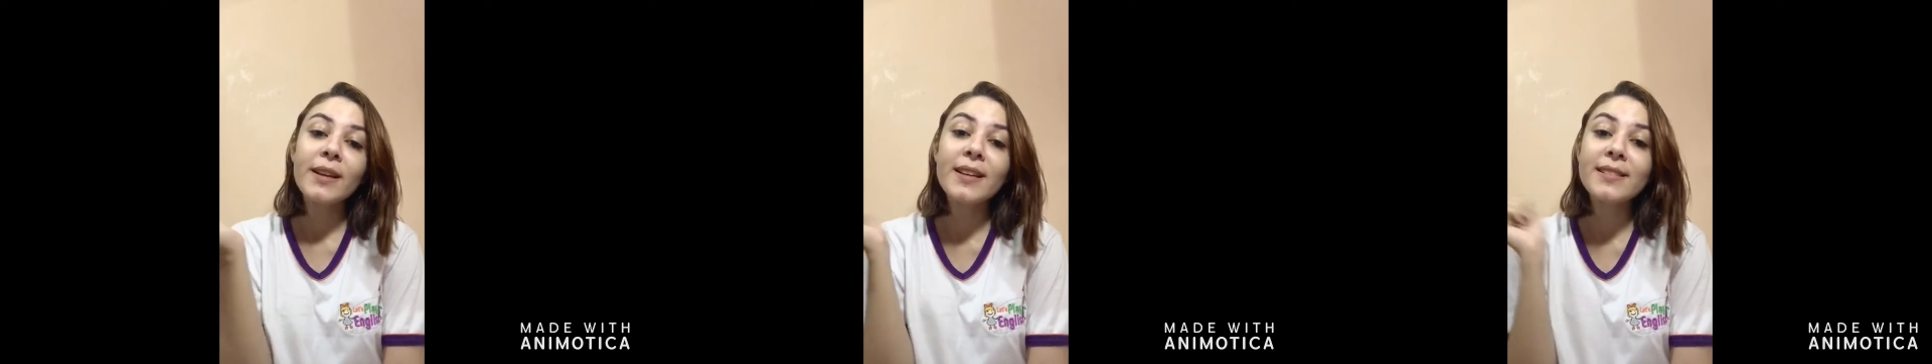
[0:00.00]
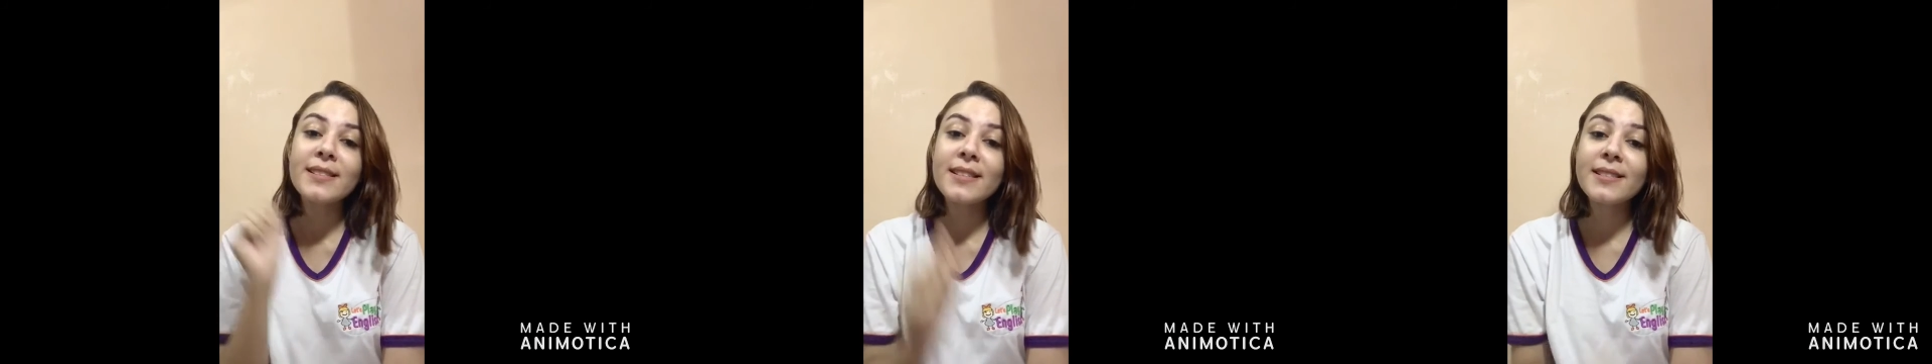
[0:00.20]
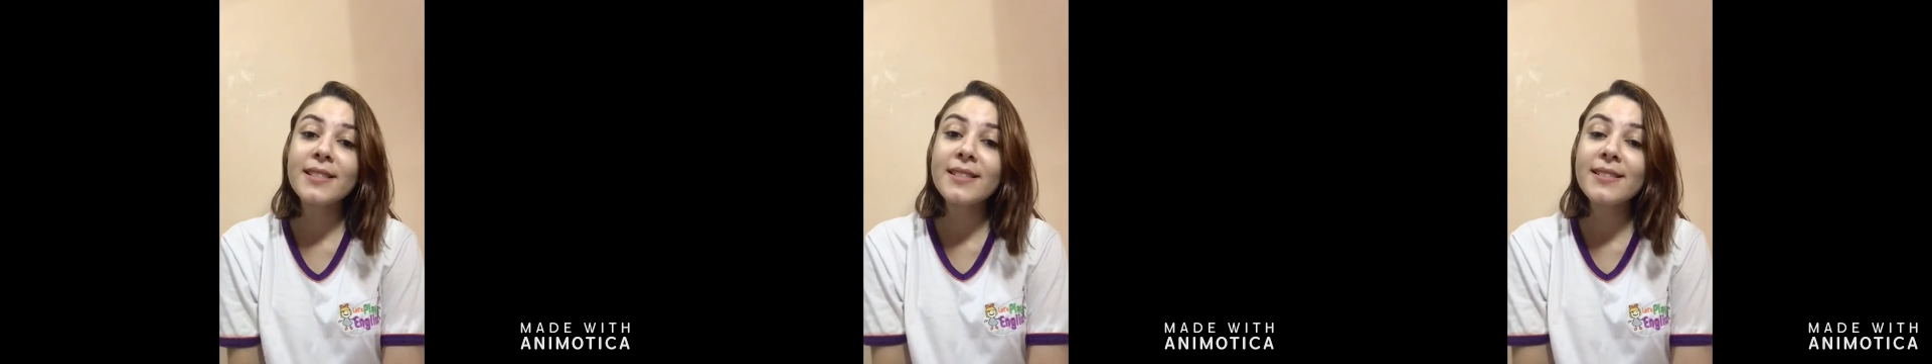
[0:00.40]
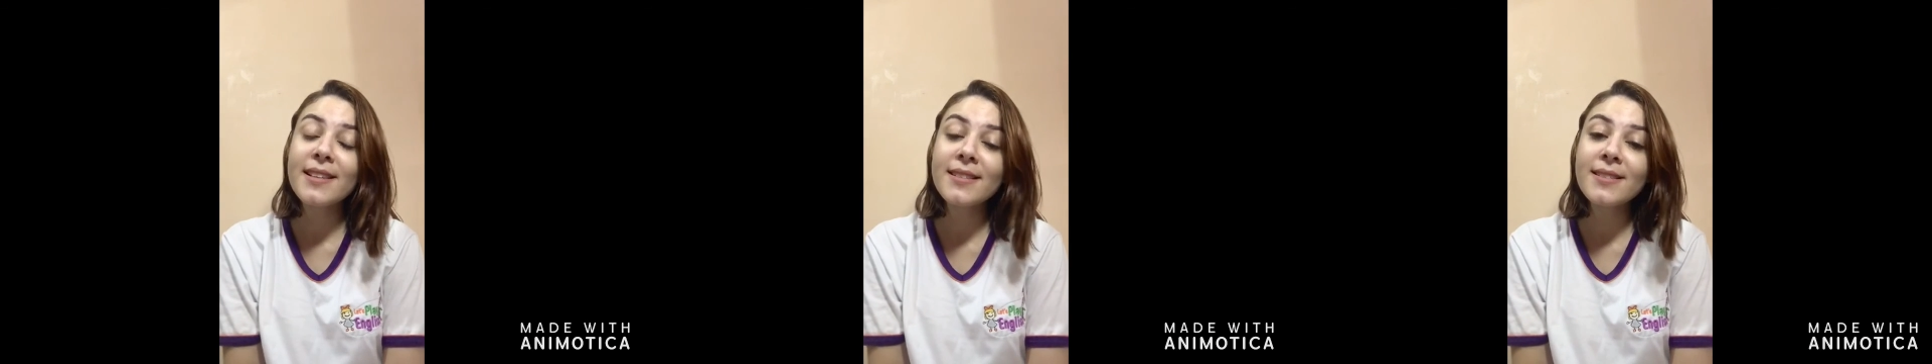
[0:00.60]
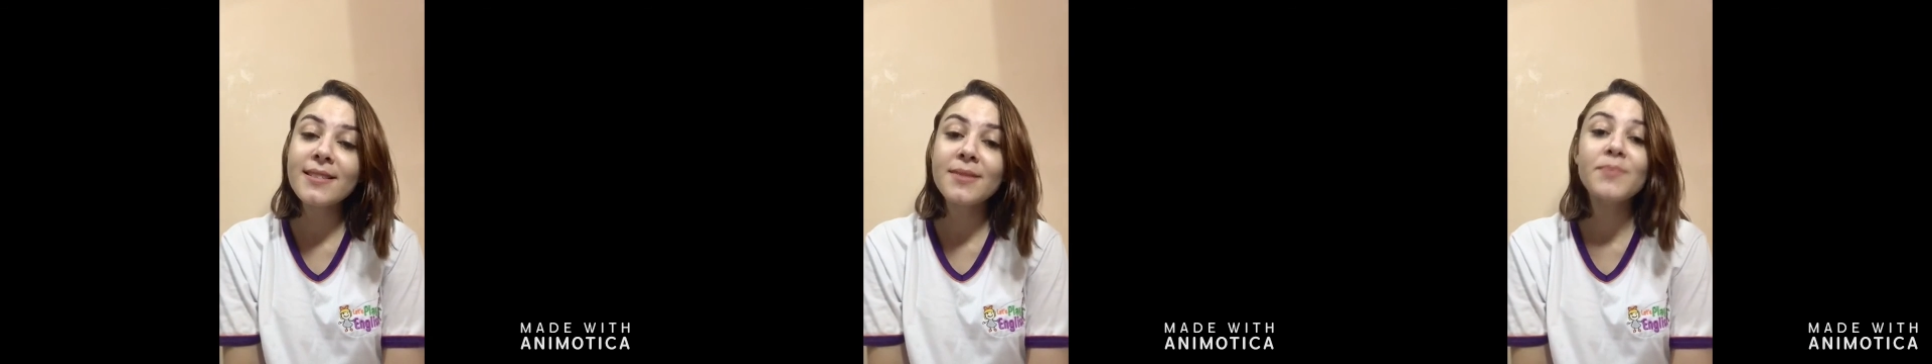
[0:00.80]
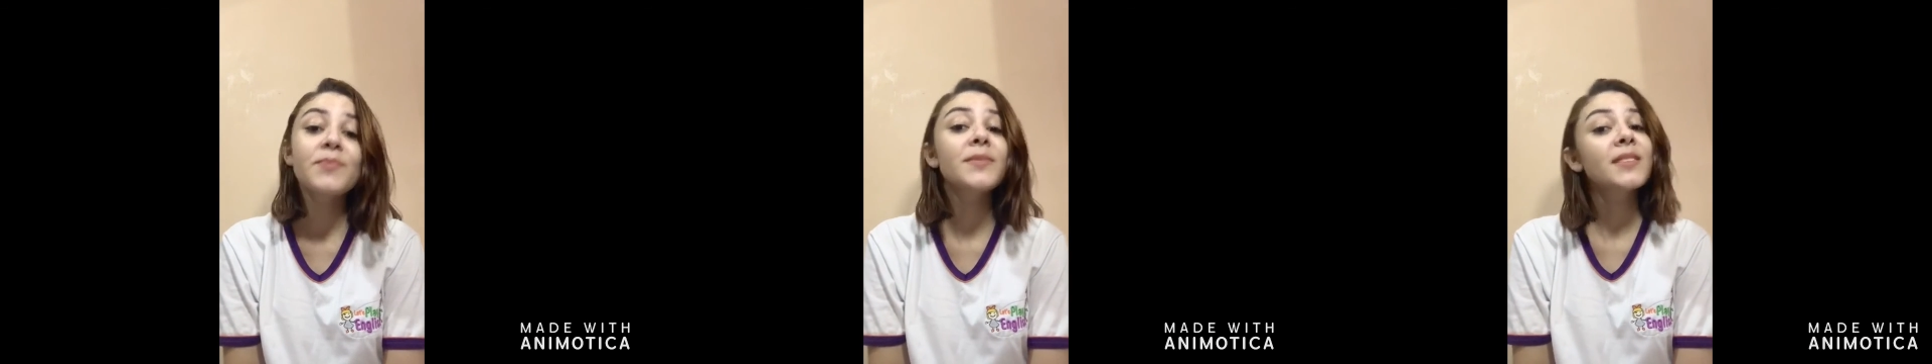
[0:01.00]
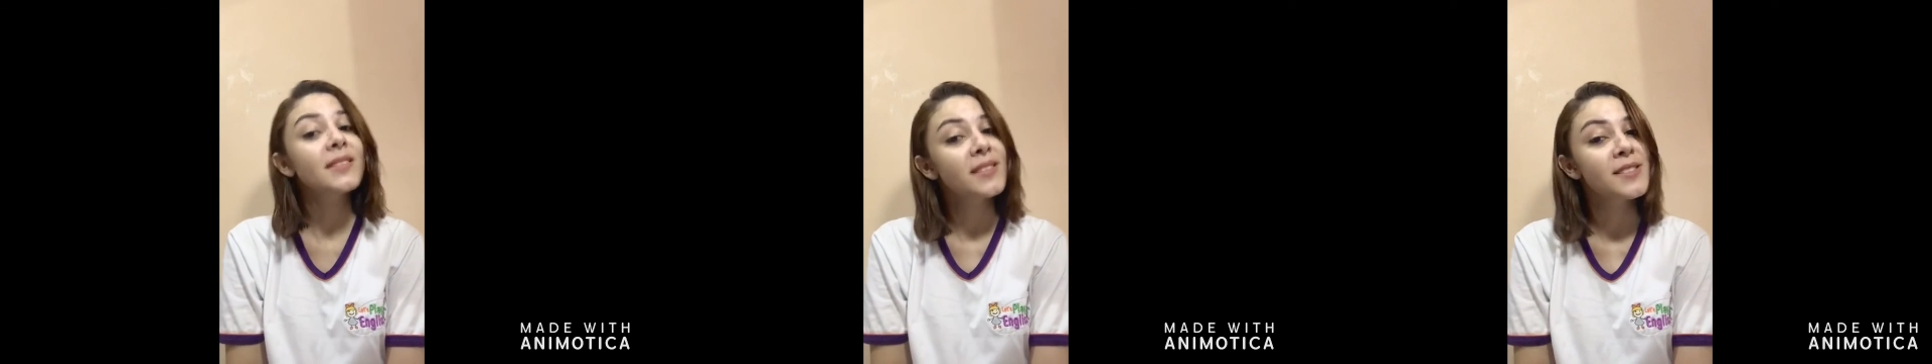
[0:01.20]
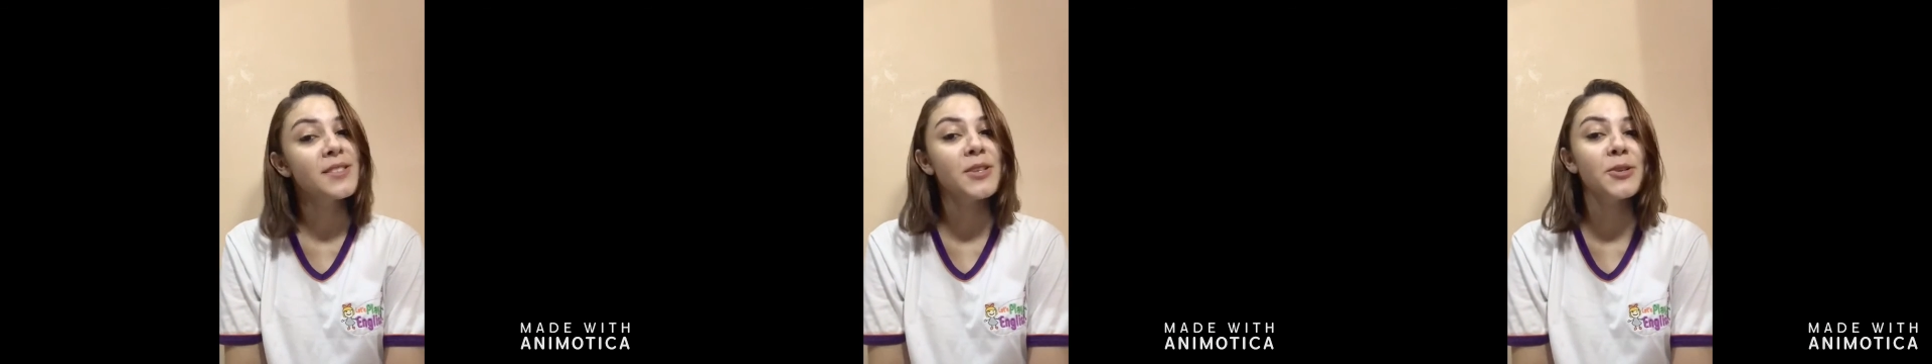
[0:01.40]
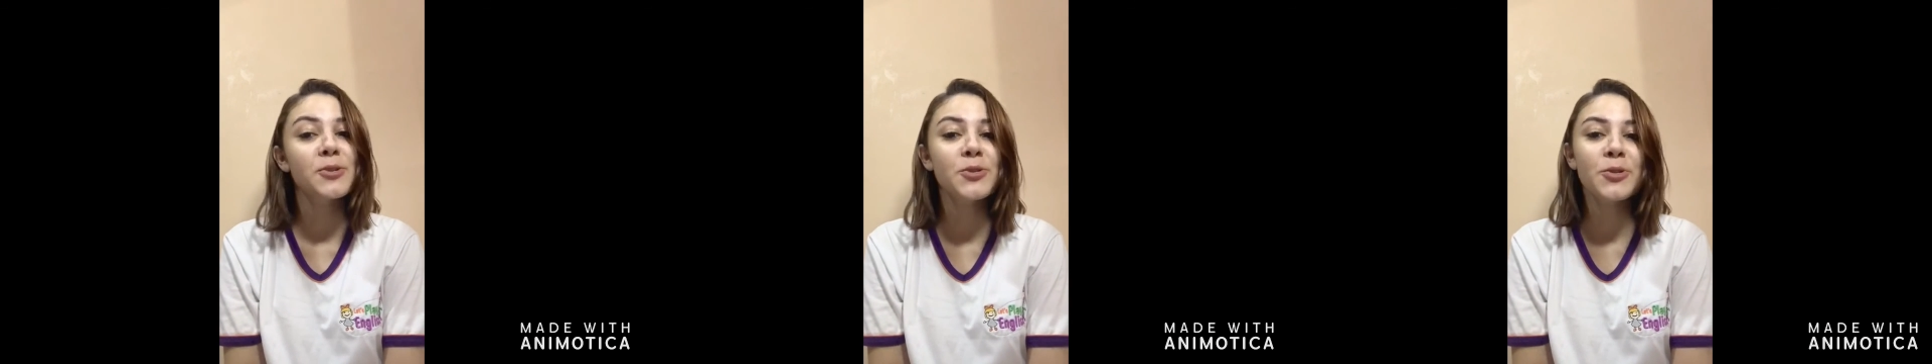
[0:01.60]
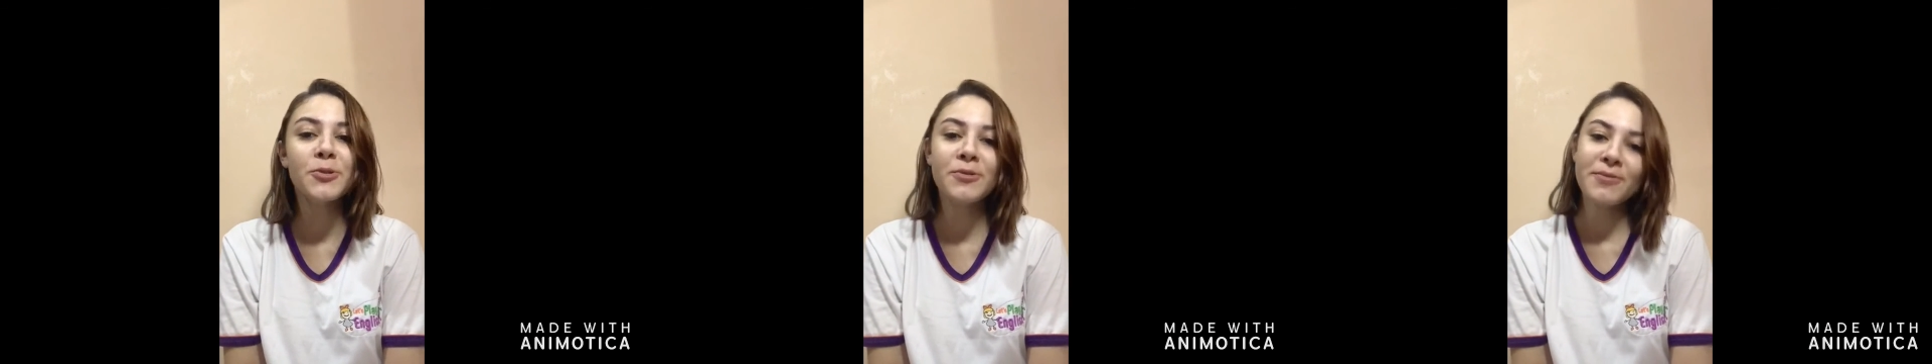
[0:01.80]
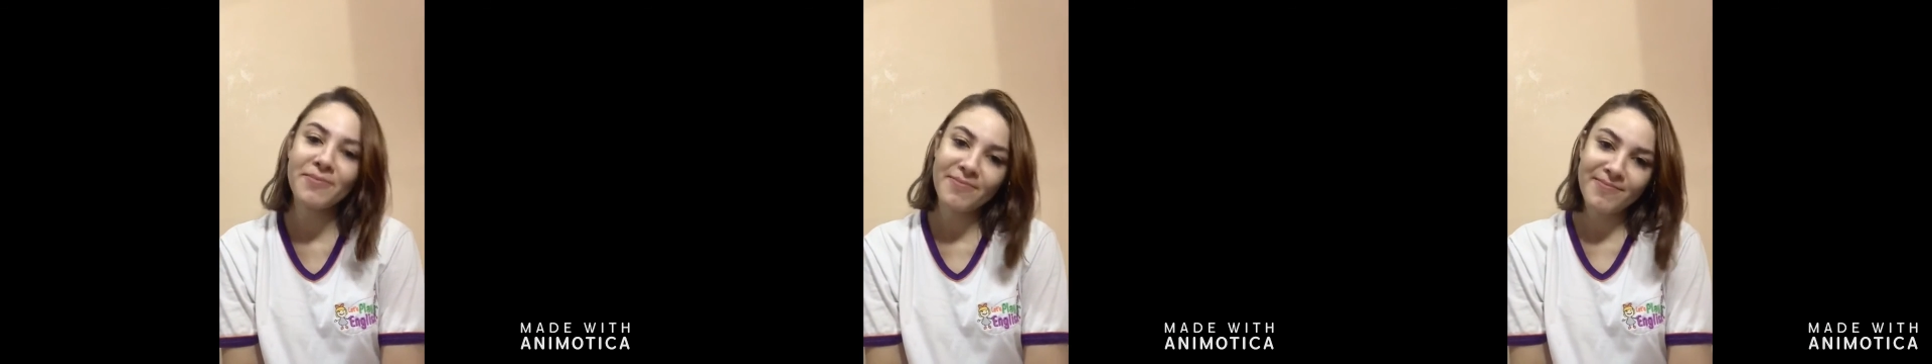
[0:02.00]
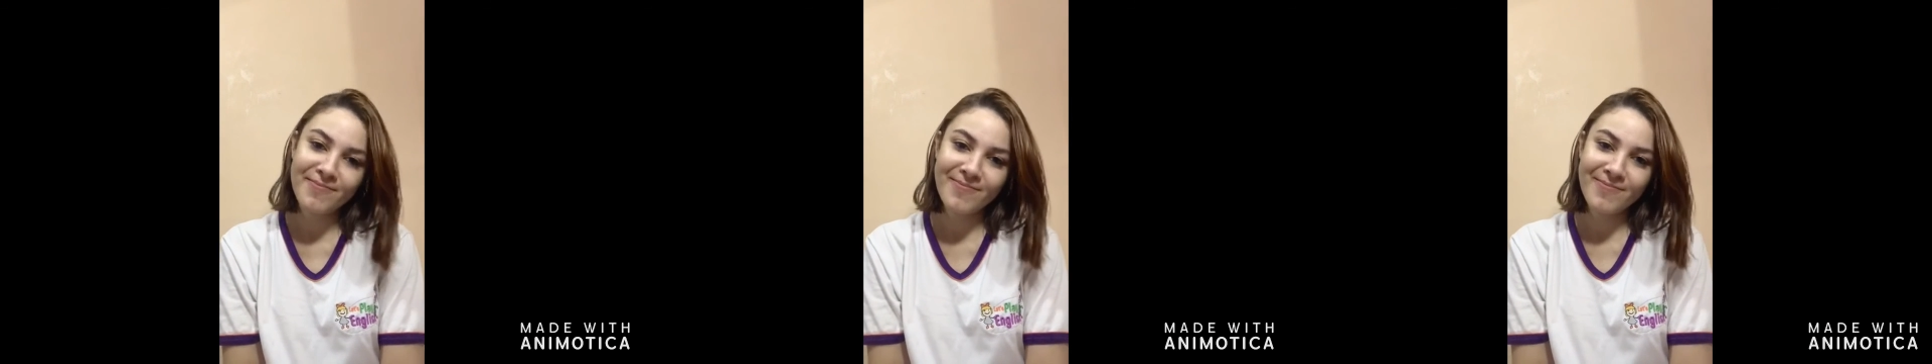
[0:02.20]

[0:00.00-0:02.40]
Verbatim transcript: kisses kisses see you soon